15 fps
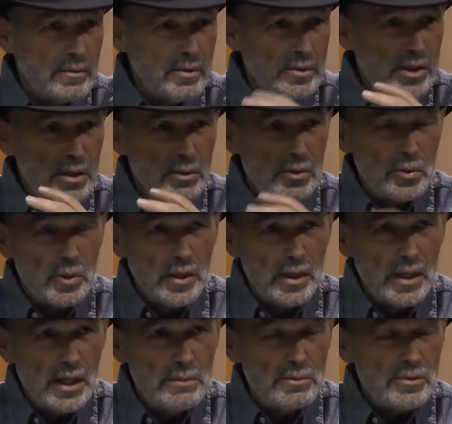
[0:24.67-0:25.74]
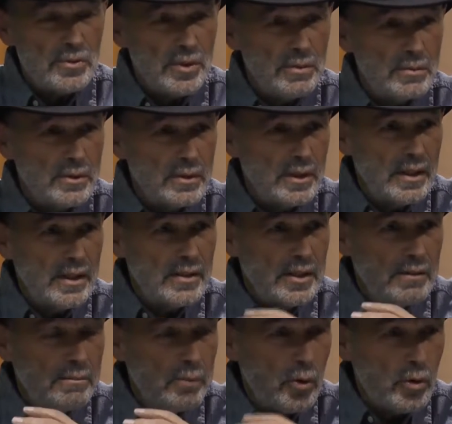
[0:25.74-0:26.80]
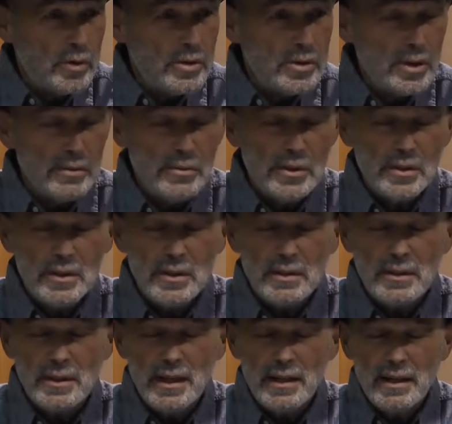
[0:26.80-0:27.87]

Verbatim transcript: We'll deal with where it comes from and the importance of it and